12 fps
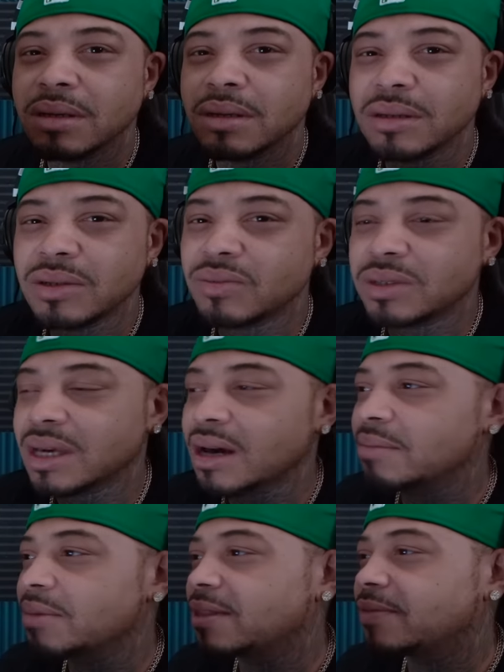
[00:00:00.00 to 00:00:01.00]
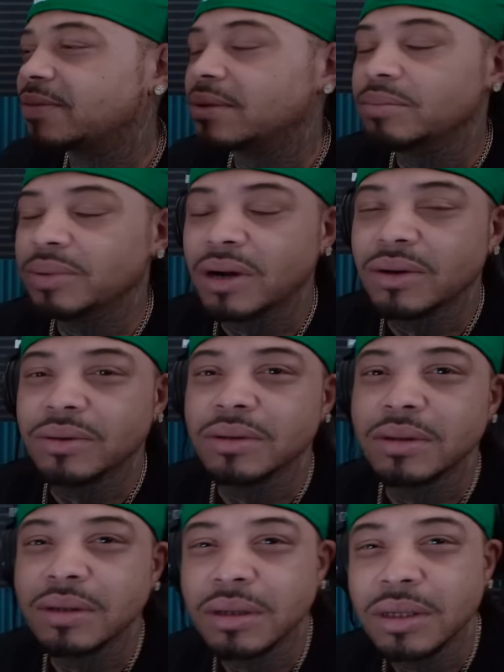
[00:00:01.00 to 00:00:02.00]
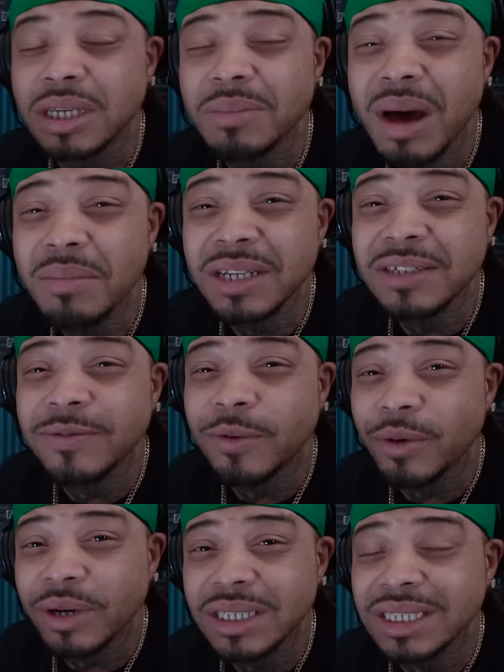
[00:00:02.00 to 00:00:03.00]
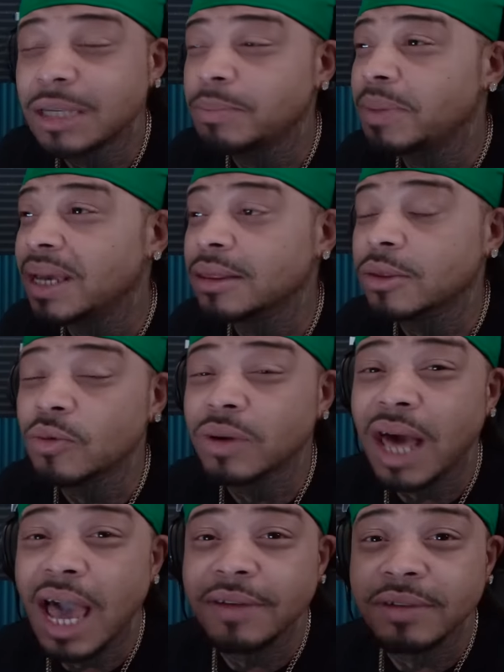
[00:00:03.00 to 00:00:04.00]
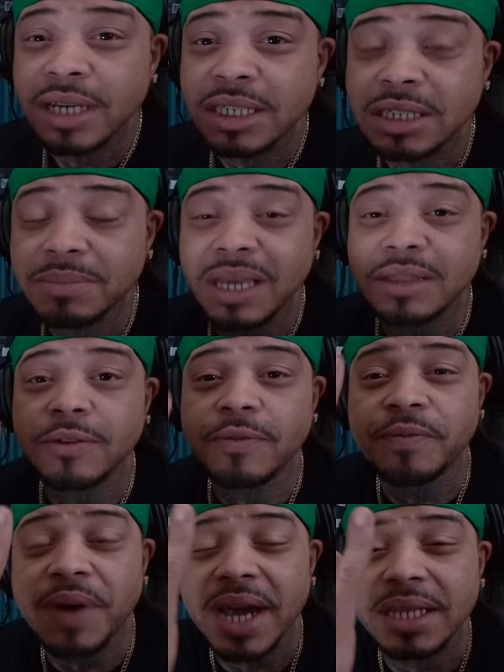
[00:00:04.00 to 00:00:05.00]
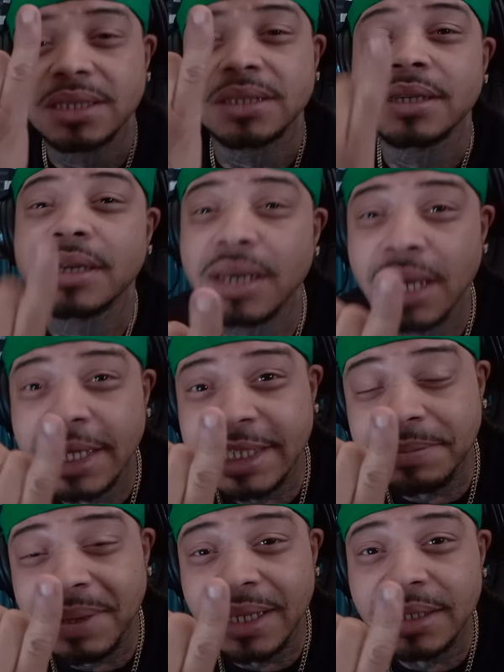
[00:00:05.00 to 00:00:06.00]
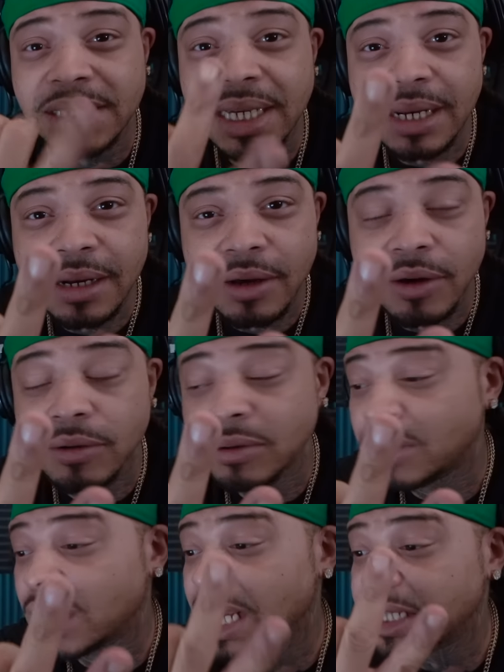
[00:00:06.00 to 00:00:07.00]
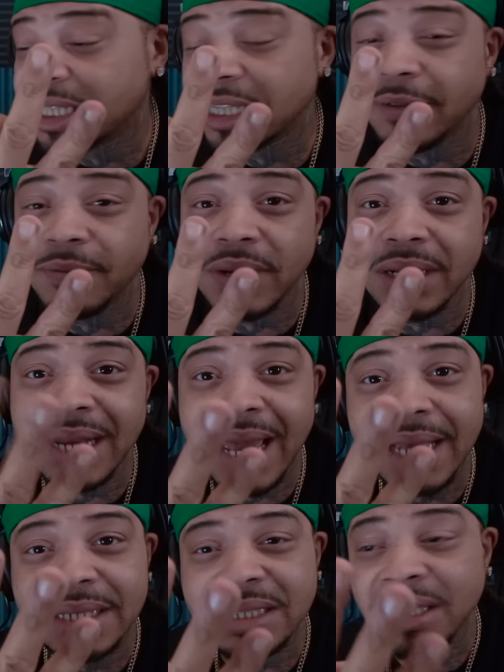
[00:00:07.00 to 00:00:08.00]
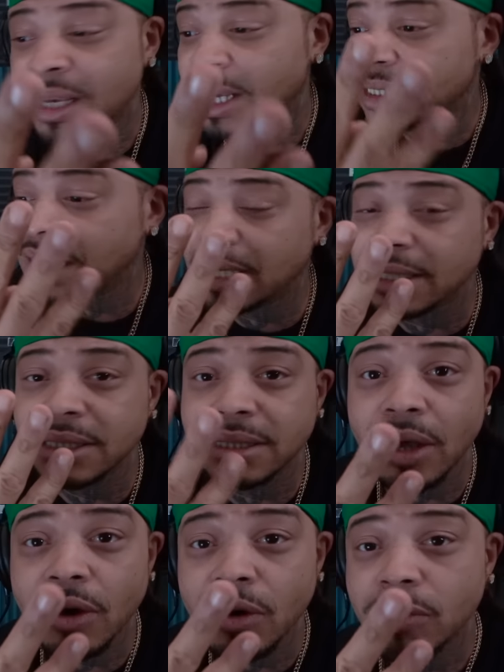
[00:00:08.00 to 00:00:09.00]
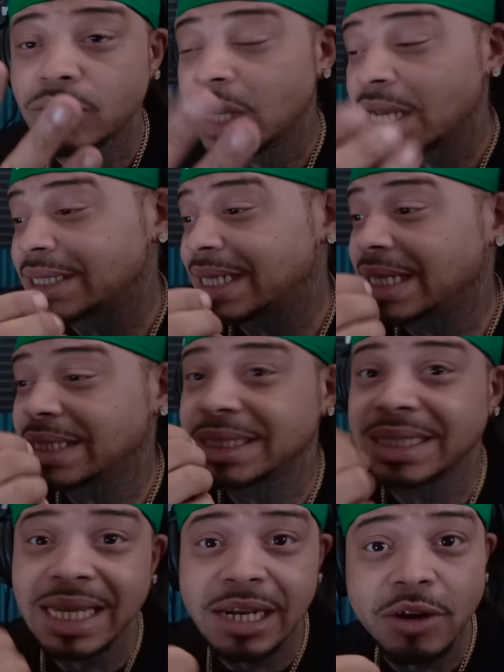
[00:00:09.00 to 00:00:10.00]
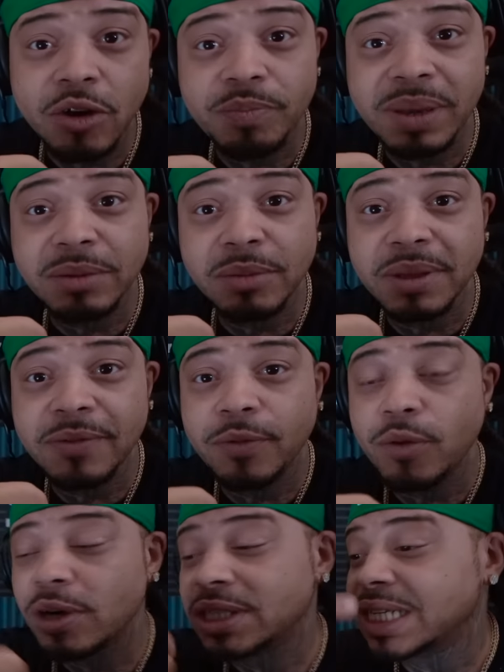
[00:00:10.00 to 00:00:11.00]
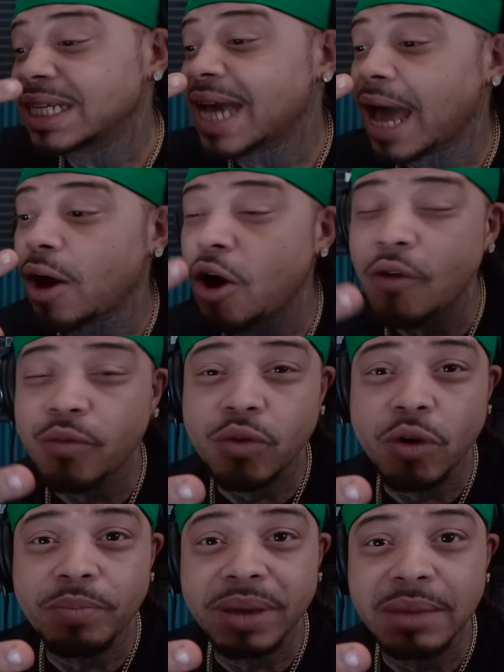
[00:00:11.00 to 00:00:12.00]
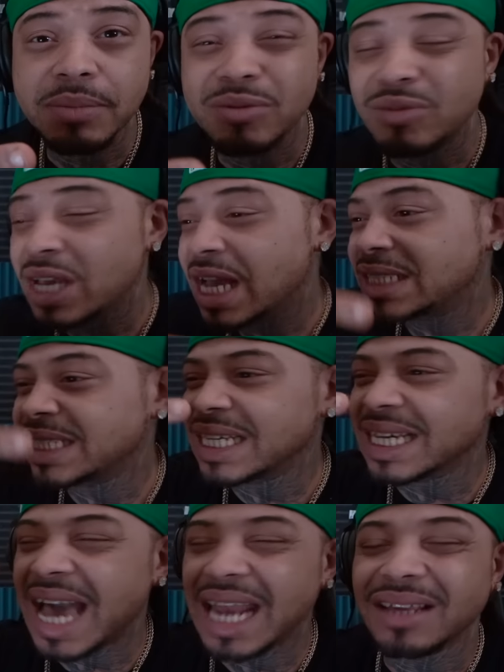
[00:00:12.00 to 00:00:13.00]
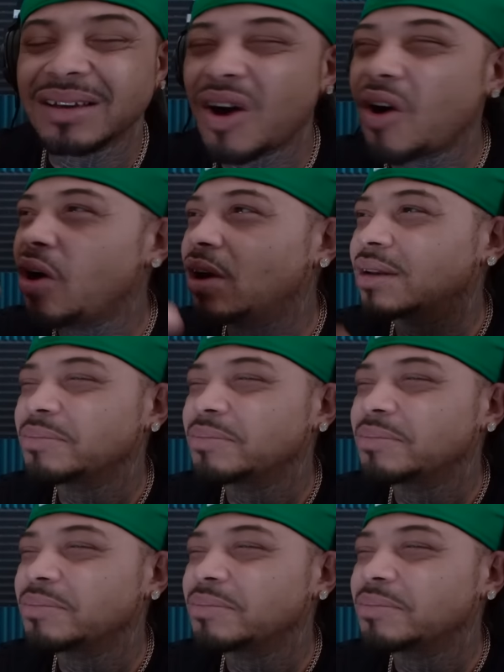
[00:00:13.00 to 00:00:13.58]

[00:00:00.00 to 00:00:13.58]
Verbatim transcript: You young mother bro, your mama is 40. She been through life. She been through fights. She been cheated on. She done finesse. She done stole. She done cheated on people before. She done got over on people. She done got it all.